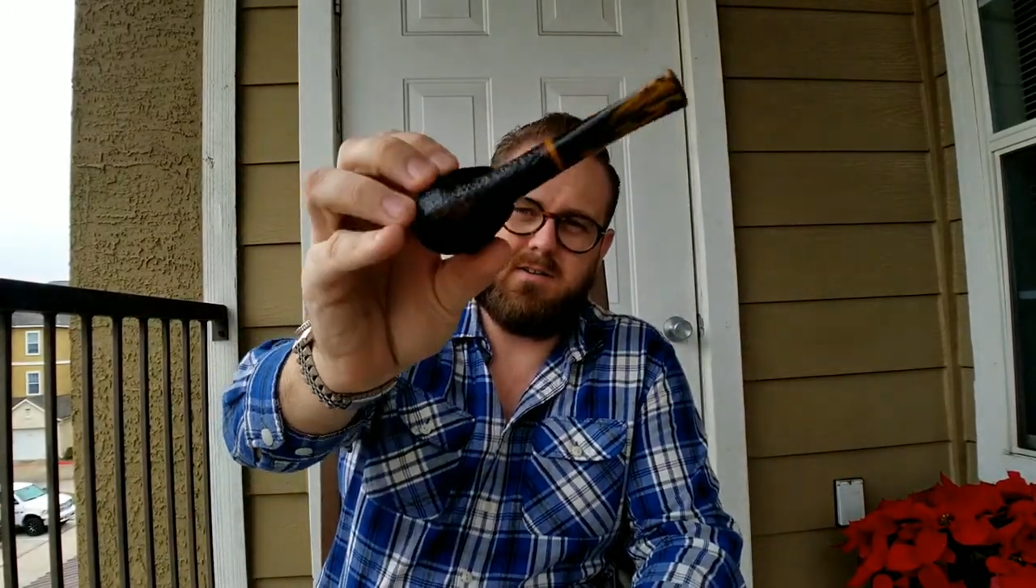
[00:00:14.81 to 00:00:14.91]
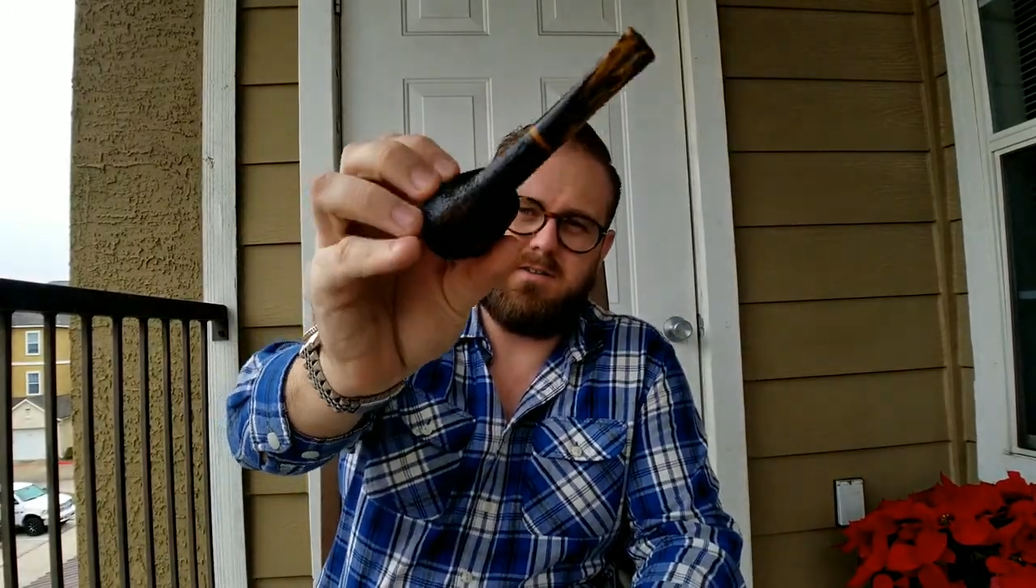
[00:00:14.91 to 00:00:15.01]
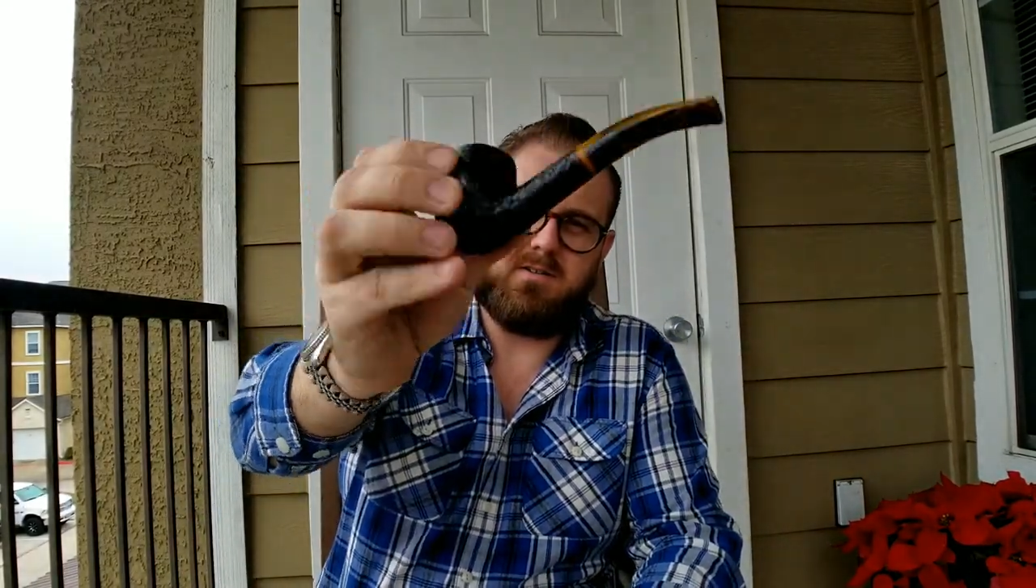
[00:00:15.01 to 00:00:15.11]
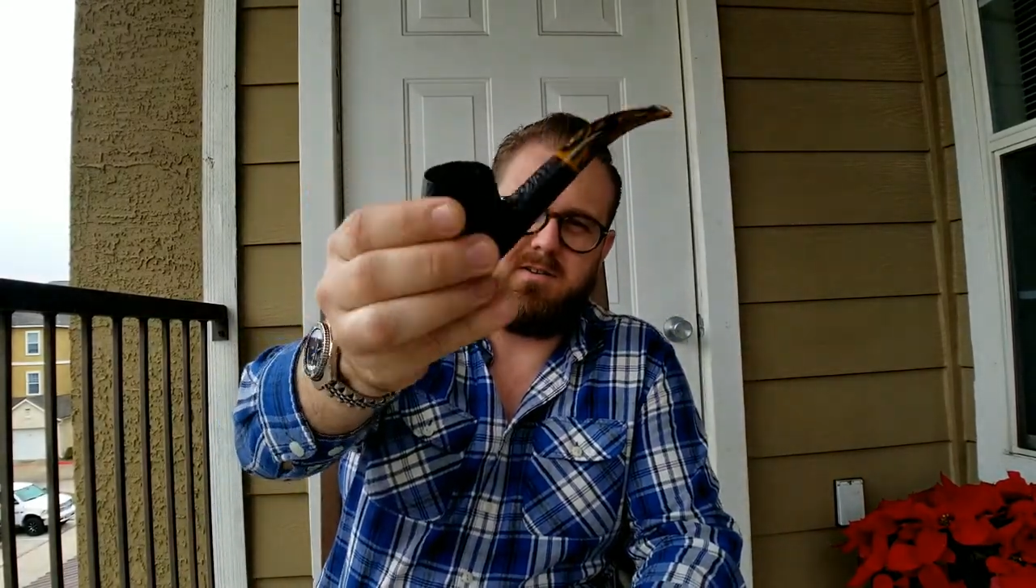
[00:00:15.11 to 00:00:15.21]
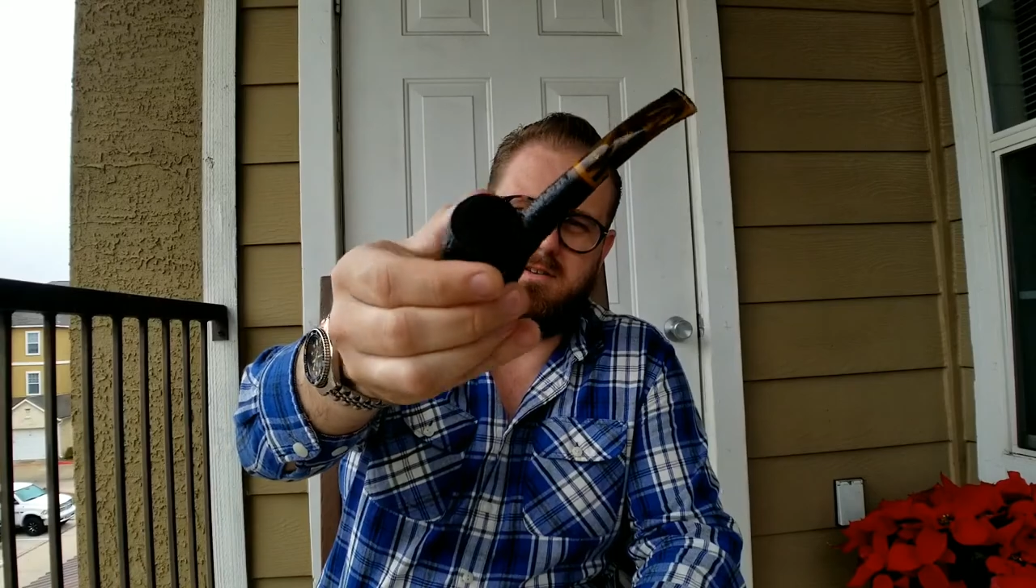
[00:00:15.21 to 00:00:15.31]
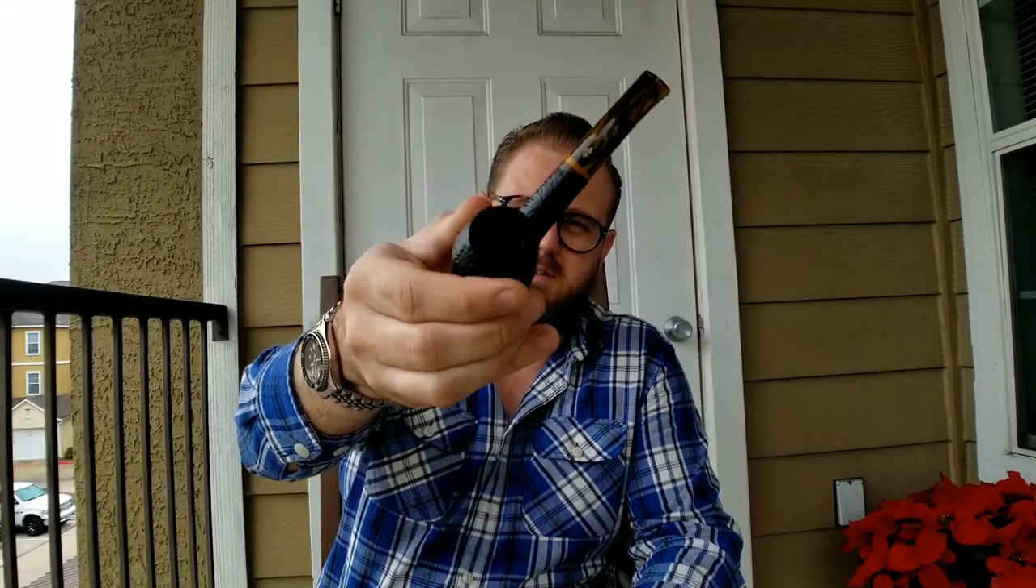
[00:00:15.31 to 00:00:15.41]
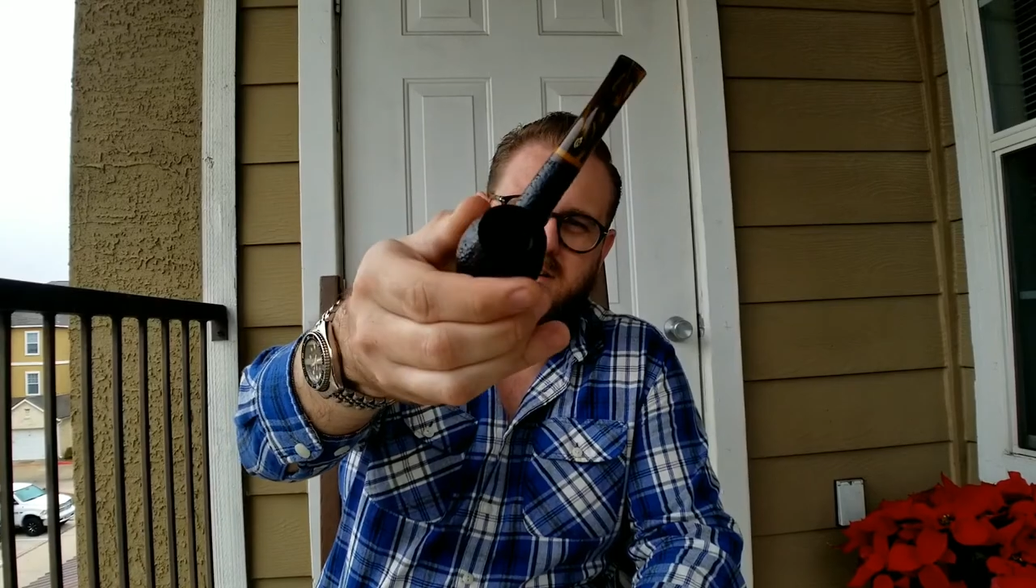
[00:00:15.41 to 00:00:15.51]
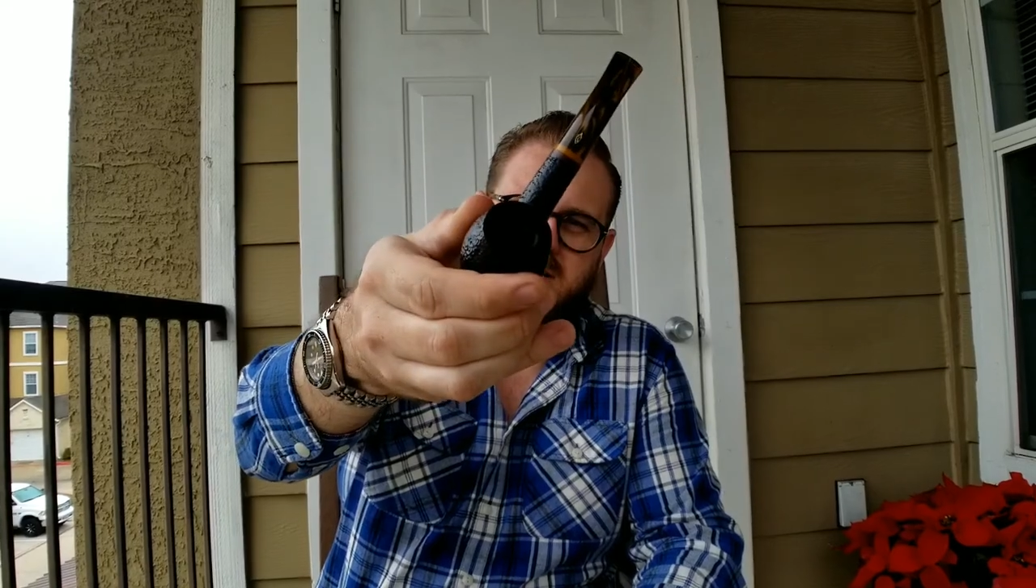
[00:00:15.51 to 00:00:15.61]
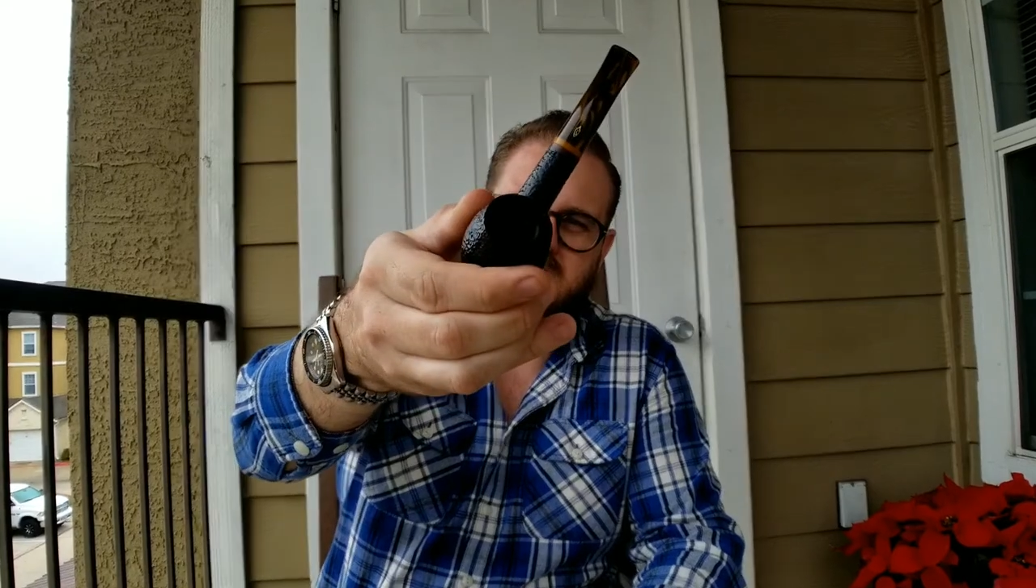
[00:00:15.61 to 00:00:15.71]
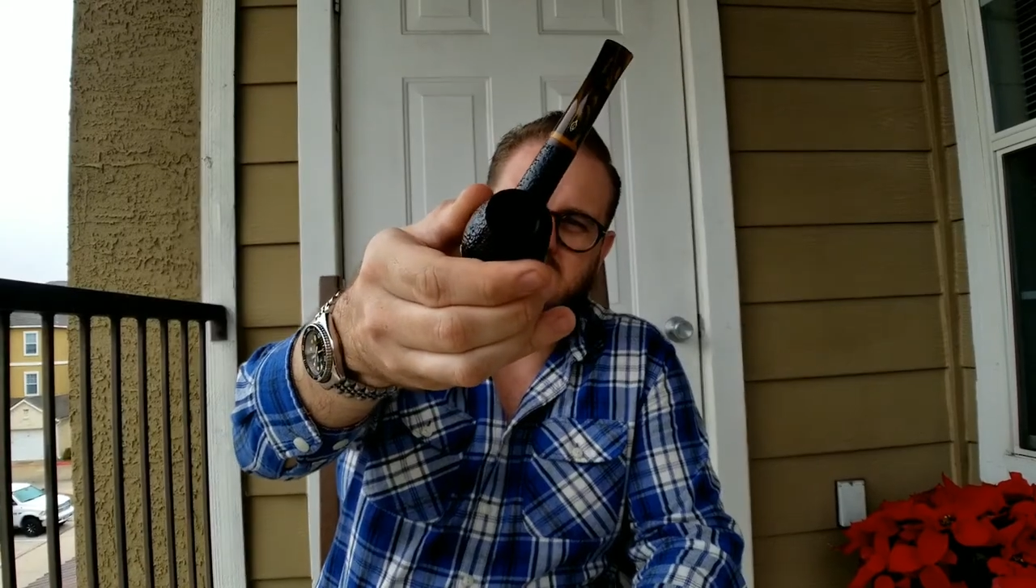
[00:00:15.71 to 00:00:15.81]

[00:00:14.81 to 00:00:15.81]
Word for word: as you can see.